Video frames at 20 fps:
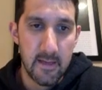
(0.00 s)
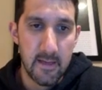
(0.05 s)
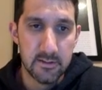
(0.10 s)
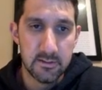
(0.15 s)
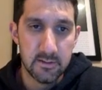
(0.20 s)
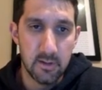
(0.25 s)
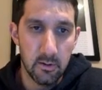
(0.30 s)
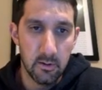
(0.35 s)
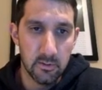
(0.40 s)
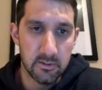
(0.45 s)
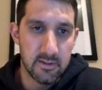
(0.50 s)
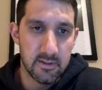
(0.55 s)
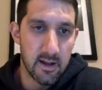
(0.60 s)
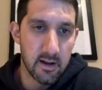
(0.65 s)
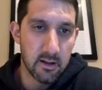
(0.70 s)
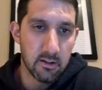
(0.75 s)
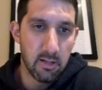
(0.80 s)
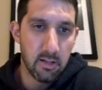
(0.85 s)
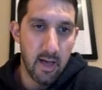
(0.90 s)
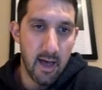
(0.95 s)
So it's not
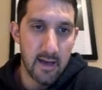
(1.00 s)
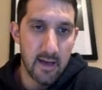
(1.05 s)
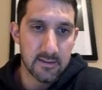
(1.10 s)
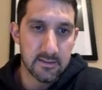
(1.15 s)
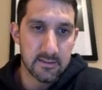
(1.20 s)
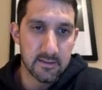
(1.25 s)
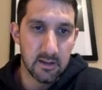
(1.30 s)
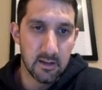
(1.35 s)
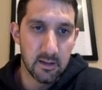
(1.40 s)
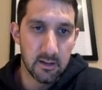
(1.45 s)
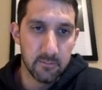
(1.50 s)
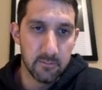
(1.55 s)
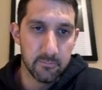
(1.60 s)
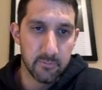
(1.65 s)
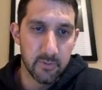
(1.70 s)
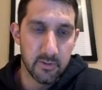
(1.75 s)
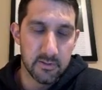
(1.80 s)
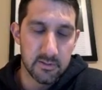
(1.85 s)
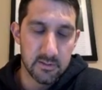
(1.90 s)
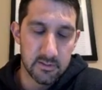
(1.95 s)
a class, um,
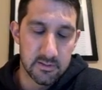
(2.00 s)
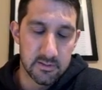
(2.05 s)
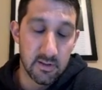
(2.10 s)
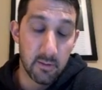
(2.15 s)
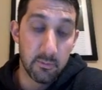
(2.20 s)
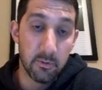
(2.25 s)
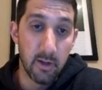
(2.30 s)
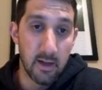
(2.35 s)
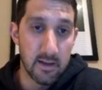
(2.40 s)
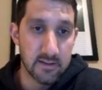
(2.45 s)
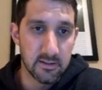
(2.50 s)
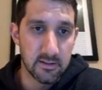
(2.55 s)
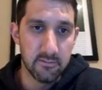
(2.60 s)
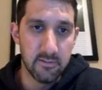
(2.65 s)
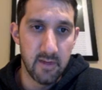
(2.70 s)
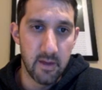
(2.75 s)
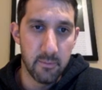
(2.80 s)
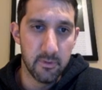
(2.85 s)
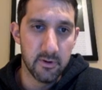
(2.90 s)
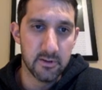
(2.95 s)
it's a subclass of
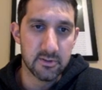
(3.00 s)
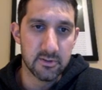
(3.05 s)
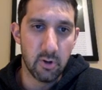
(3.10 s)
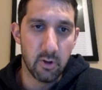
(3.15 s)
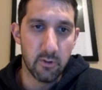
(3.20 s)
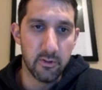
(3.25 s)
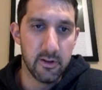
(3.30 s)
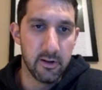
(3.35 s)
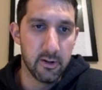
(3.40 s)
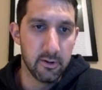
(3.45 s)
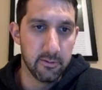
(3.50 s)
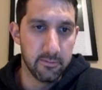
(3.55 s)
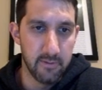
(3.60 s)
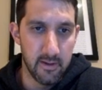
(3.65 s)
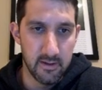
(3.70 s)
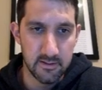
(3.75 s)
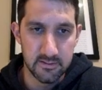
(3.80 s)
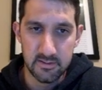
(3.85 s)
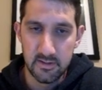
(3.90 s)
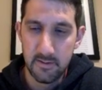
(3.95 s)
that, but it's called an
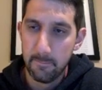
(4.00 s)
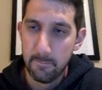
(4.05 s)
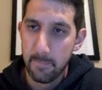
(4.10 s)
interface.